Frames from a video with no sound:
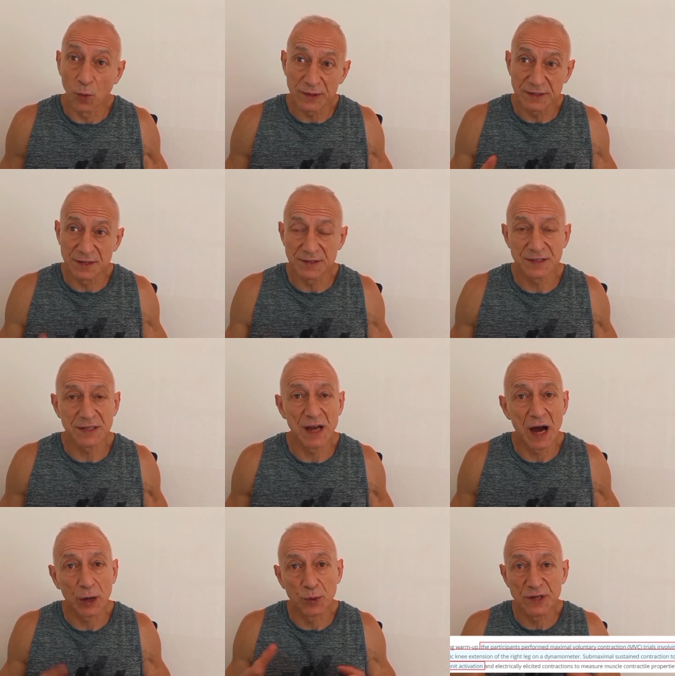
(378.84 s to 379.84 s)
wanted to see
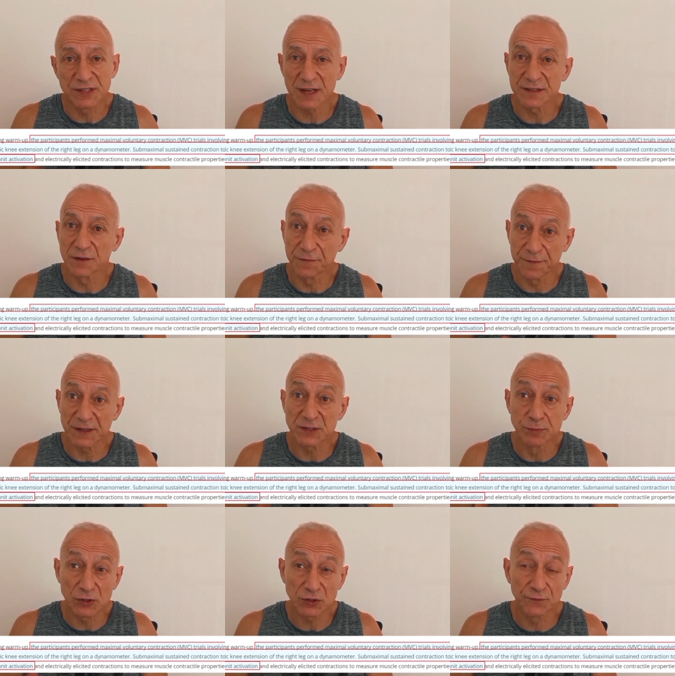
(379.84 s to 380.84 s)
how quercetin affects
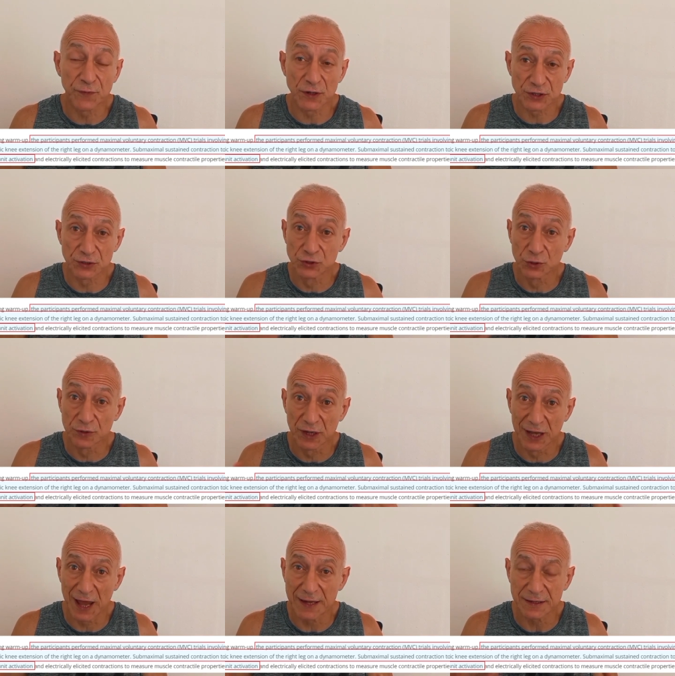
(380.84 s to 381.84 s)
muscle function during
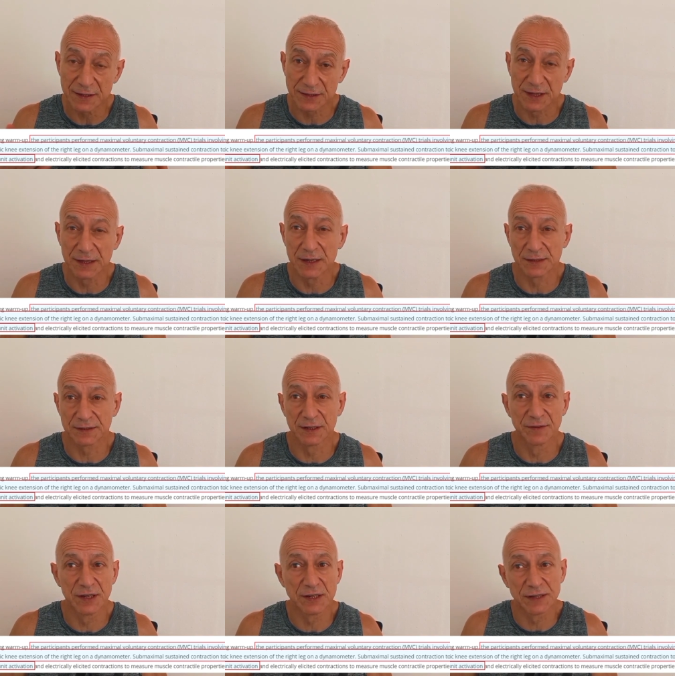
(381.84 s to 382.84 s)
light, steady
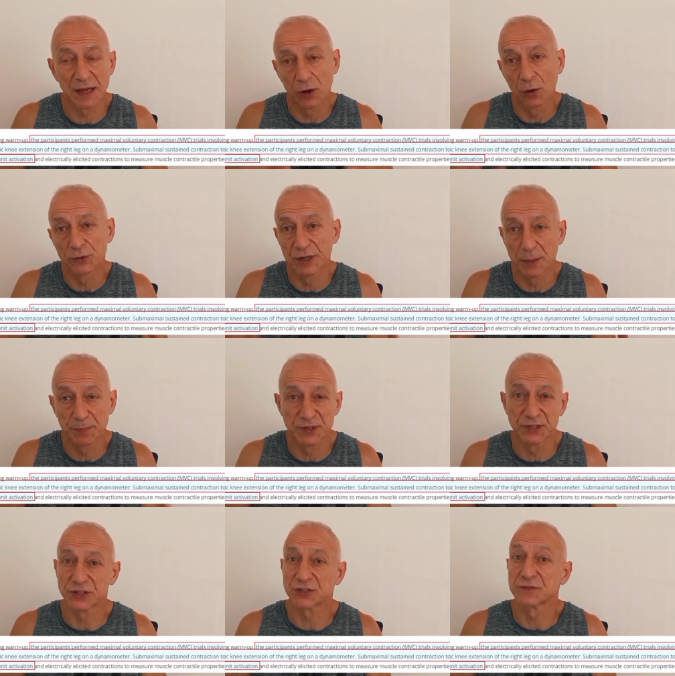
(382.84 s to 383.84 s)
activities like holding a
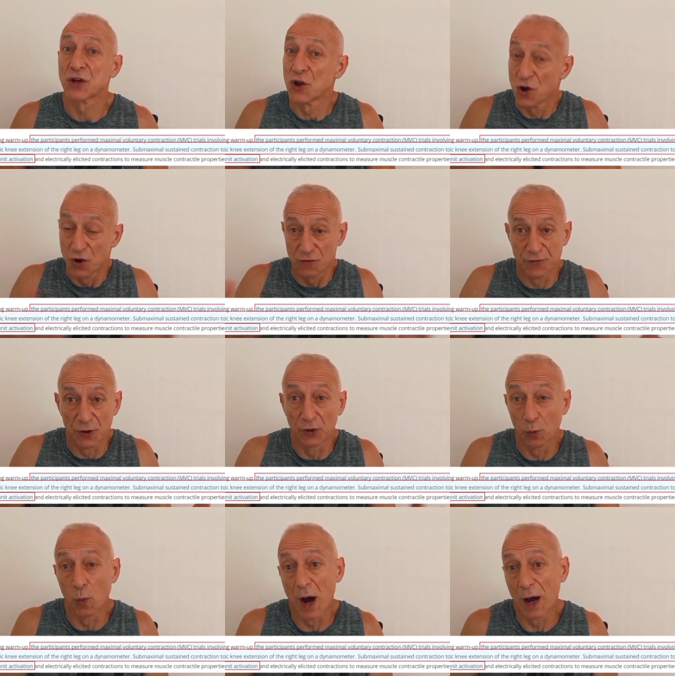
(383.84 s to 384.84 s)
position for
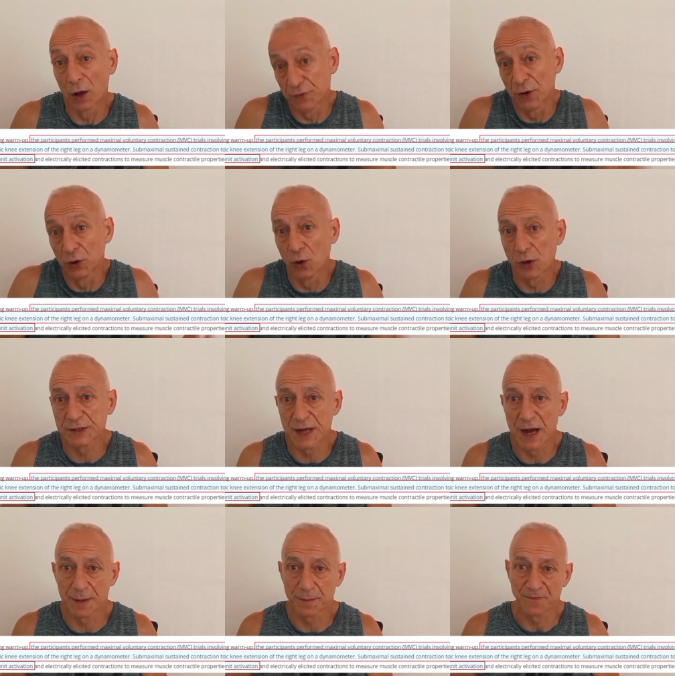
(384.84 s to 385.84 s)
a while, for a long
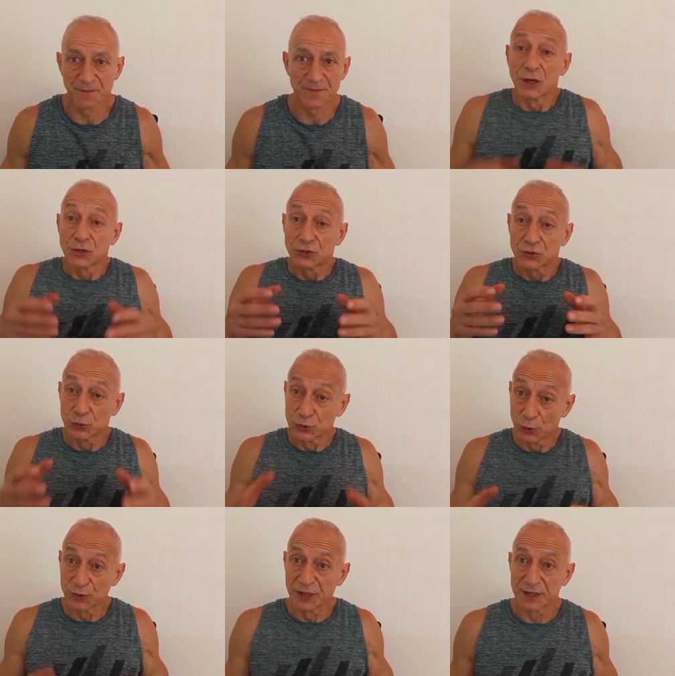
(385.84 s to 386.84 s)
time. To
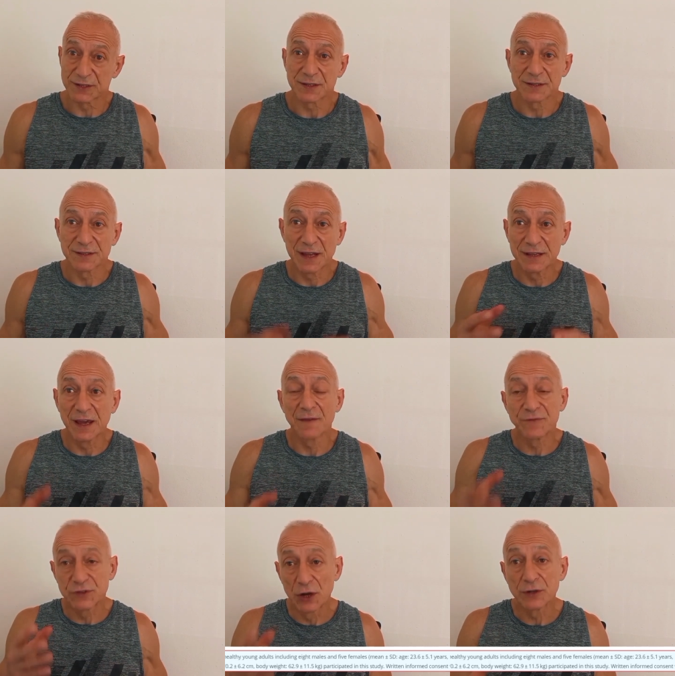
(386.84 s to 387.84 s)
do this, they
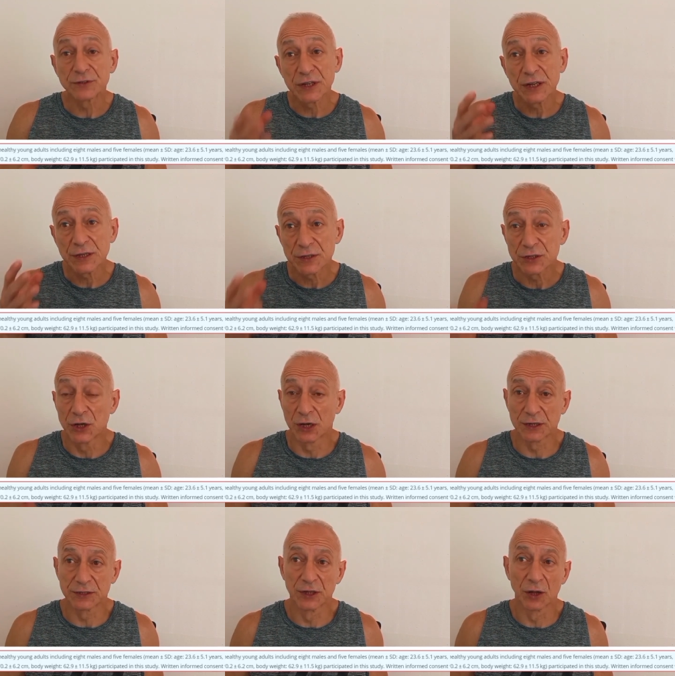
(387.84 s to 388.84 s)
gave 13
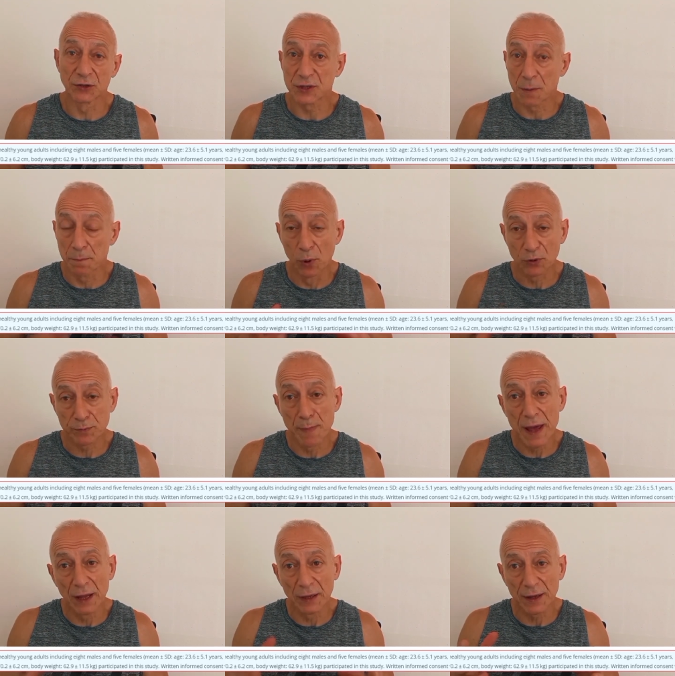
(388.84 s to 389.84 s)
young adults, both
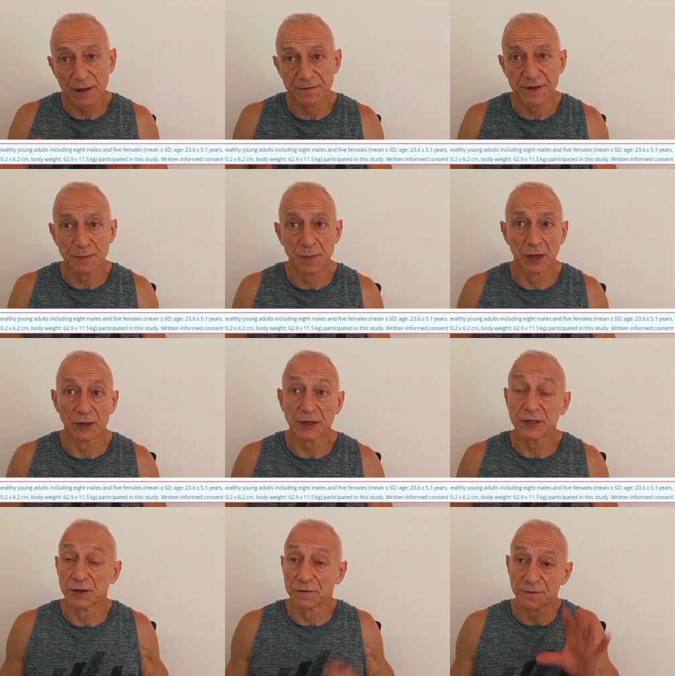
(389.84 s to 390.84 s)
male and female,
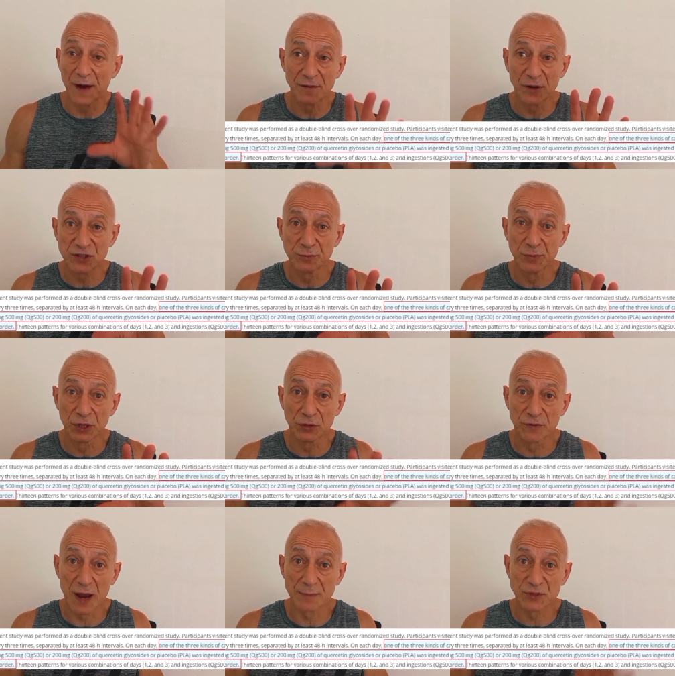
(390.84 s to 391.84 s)
either 500
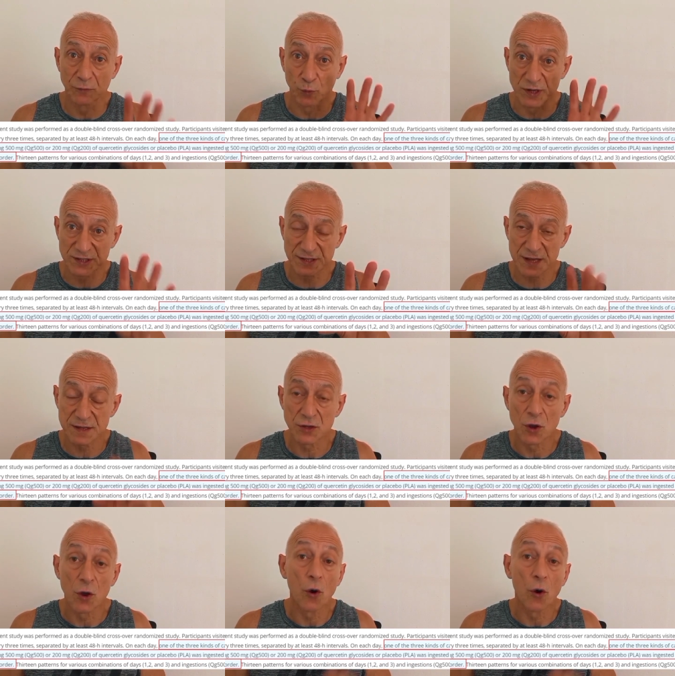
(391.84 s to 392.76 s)
milligrams of quercetin